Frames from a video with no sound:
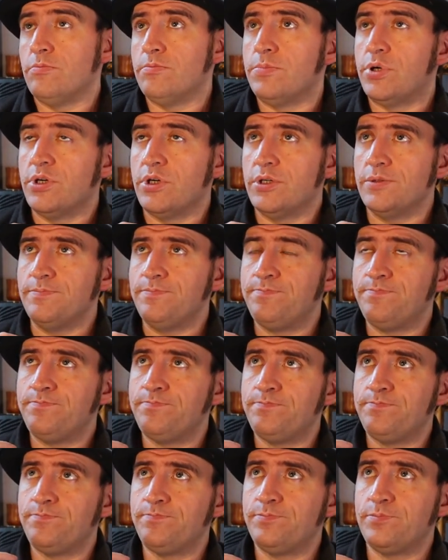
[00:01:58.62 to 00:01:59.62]
But
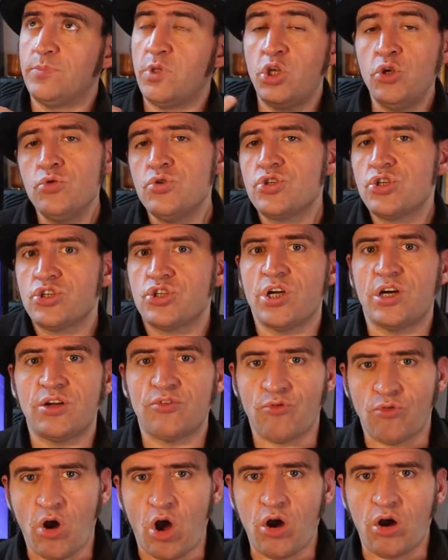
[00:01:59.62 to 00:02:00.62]
users
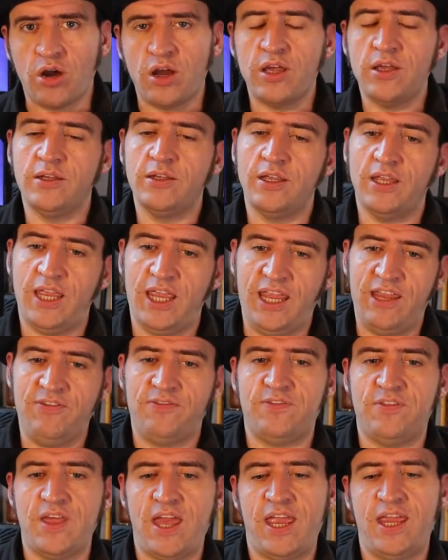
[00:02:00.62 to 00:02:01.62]
aren't wrong
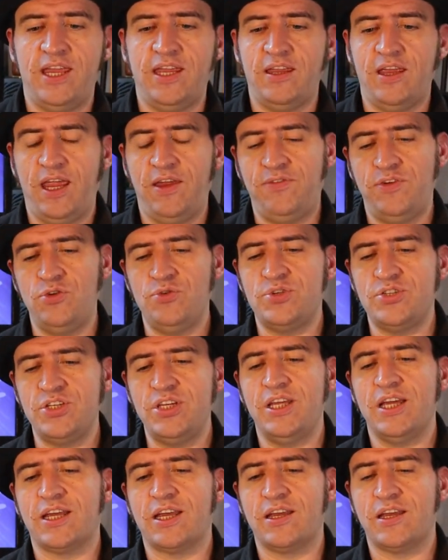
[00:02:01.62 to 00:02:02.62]
if you
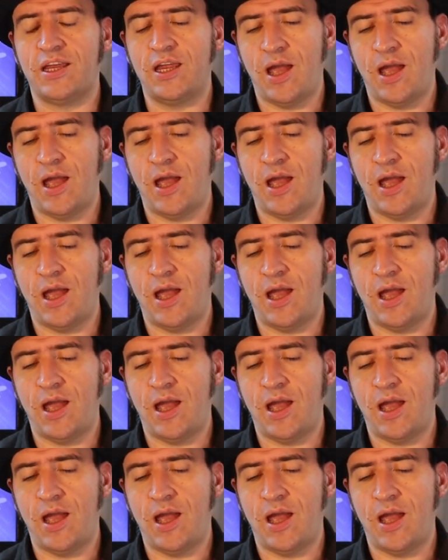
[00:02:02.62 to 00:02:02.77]
see